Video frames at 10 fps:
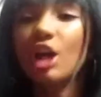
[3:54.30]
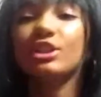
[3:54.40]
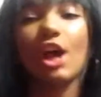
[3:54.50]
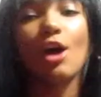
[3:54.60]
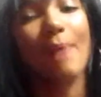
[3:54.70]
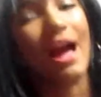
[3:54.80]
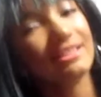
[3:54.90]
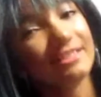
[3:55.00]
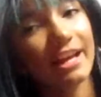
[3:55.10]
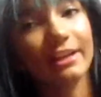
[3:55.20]
So my
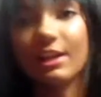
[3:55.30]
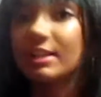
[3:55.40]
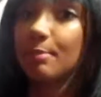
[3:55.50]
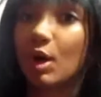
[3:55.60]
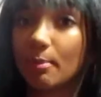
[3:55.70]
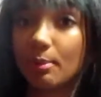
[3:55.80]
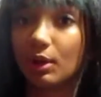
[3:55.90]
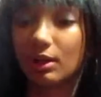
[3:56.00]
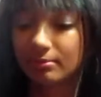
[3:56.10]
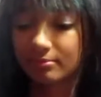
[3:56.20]
stick is
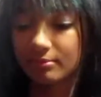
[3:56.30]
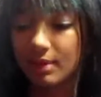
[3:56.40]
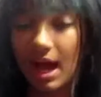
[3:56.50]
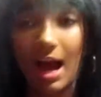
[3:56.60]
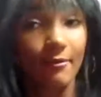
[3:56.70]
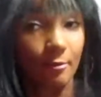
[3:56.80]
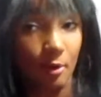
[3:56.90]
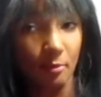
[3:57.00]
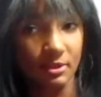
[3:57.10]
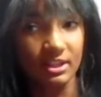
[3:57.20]
purple. I have a
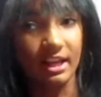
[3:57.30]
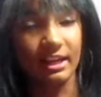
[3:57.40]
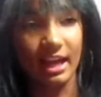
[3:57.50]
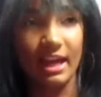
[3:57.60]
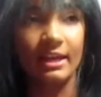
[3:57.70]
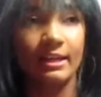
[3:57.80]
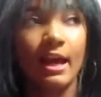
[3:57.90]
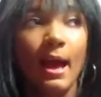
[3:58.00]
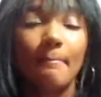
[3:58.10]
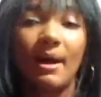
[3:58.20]
purple stick in
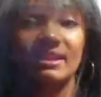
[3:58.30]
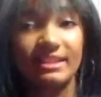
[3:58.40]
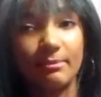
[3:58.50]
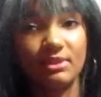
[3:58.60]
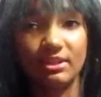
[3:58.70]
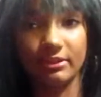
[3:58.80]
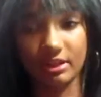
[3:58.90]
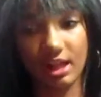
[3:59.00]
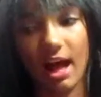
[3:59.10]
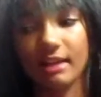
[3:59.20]
my STEM teacher's
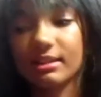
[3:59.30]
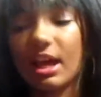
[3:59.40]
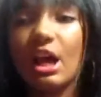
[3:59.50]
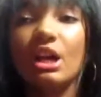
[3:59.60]
class.